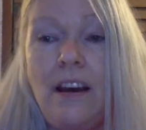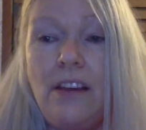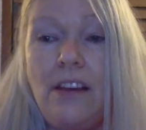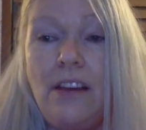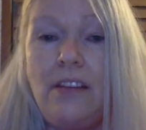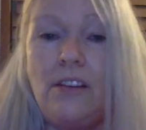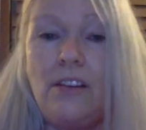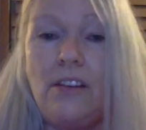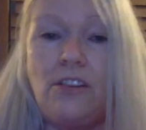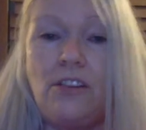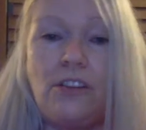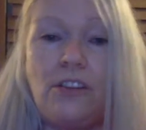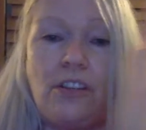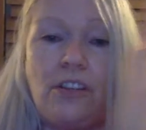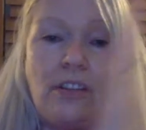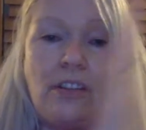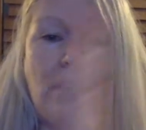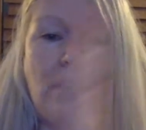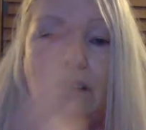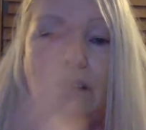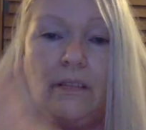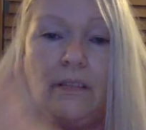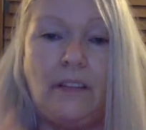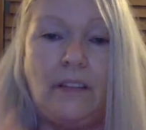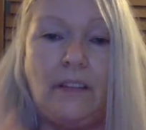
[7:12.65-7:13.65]
There's
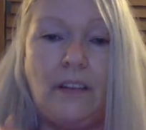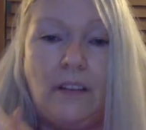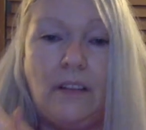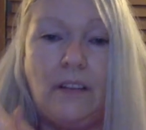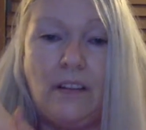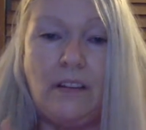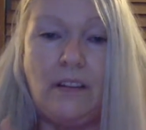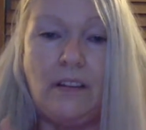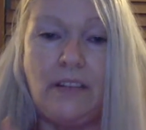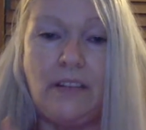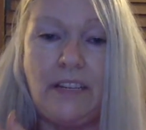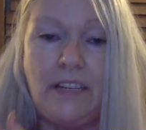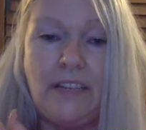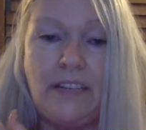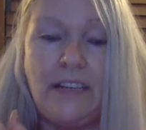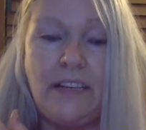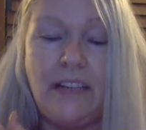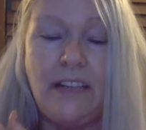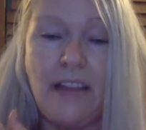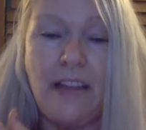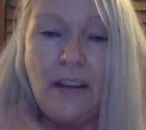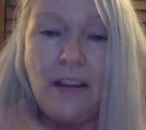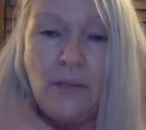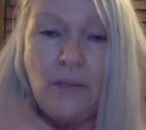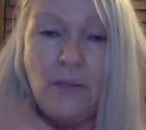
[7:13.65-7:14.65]

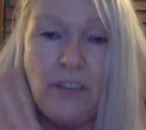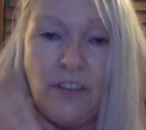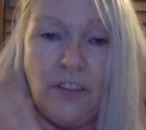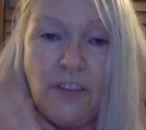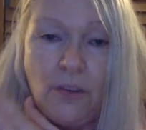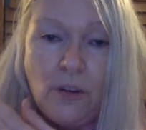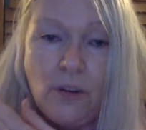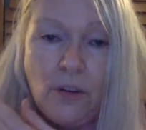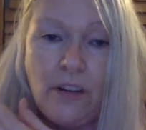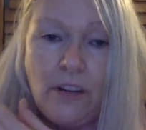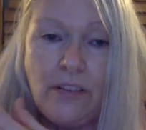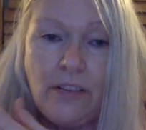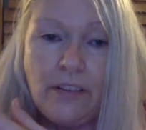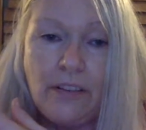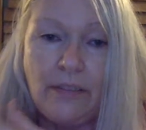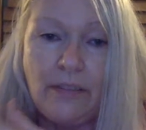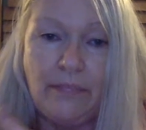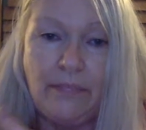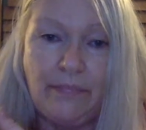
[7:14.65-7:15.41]
Disneyland Resort,